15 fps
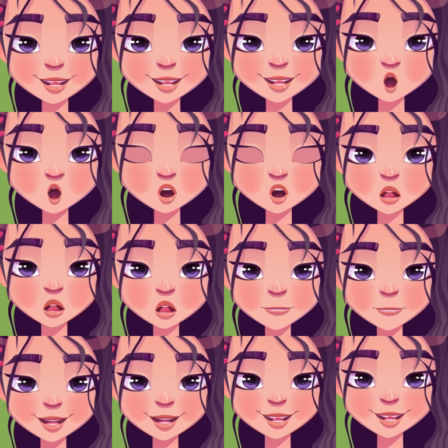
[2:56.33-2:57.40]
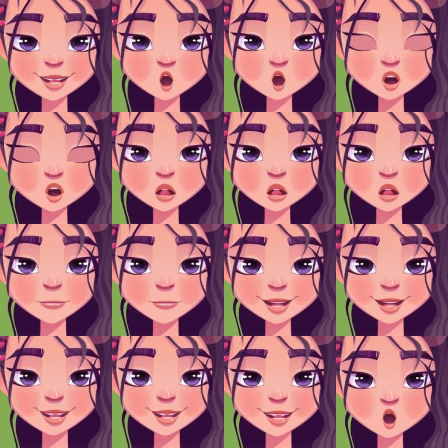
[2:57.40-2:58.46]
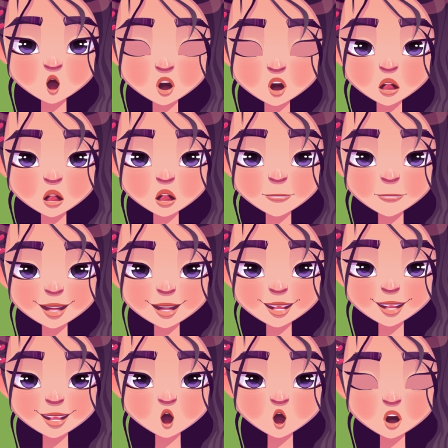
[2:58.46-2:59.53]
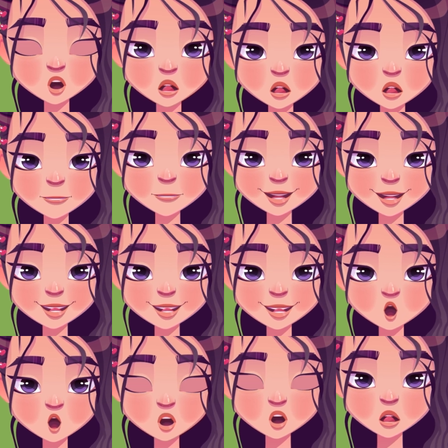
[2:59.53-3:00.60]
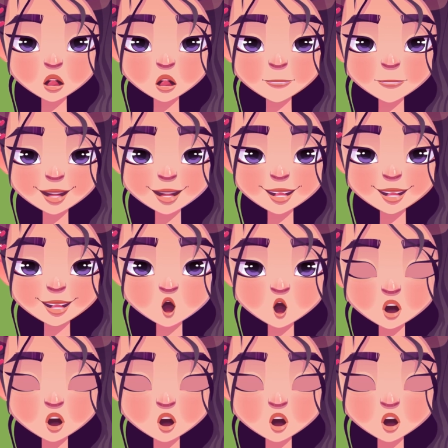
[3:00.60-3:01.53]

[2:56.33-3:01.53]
This led to a constant good-natured competition in the field of cooking, so that in the evening